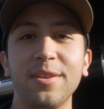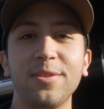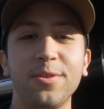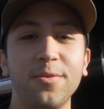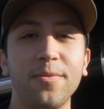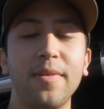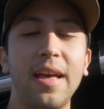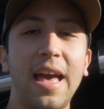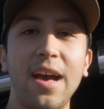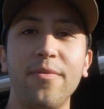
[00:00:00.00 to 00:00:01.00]
to
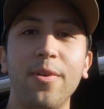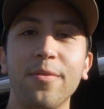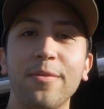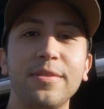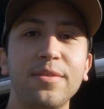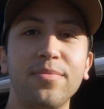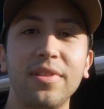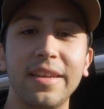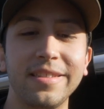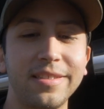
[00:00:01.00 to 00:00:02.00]
have all those in
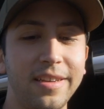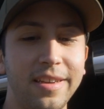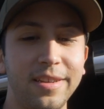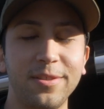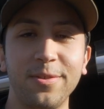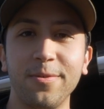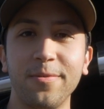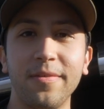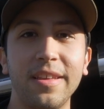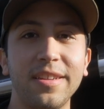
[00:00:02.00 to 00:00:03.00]
place
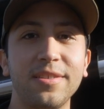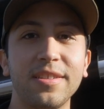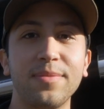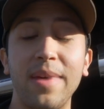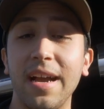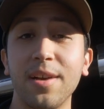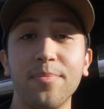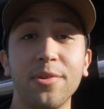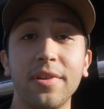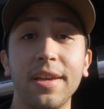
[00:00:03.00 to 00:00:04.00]
to then just pack
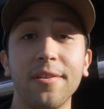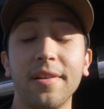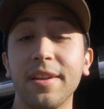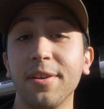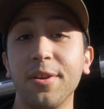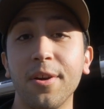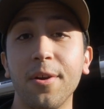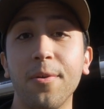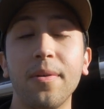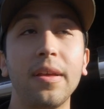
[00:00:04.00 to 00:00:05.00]
up your gear and
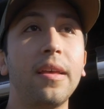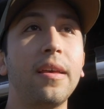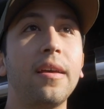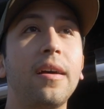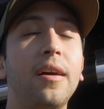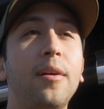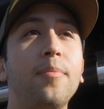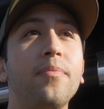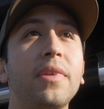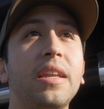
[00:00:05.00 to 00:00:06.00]
go.
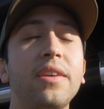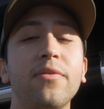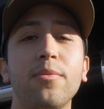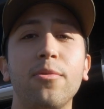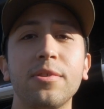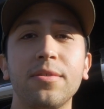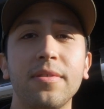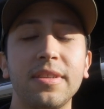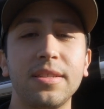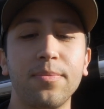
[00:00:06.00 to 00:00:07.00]
And even more so,
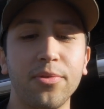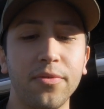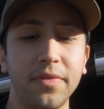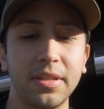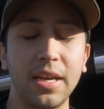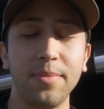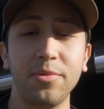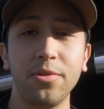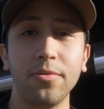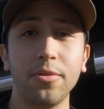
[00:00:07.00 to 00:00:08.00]
that's a perfect time
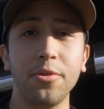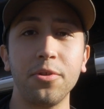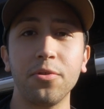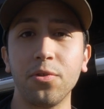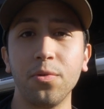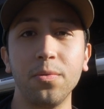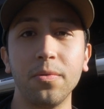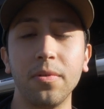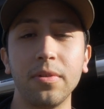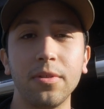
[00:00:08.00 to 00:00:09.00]
to learn your
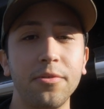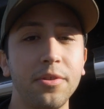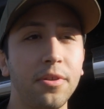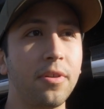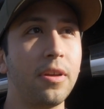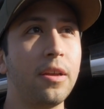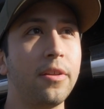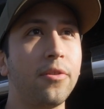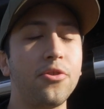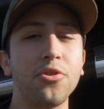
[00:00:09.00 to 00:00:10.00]
tool, learn
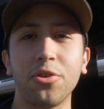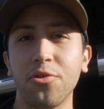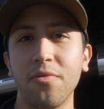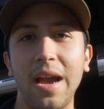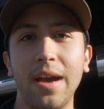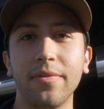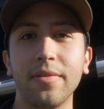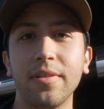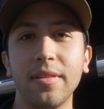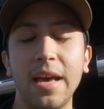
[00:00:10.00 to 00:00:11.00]
your
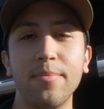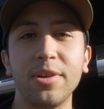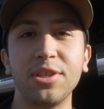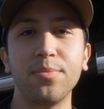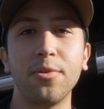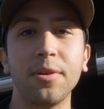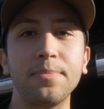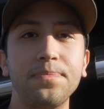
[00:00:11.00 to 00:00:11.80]
craft that much more.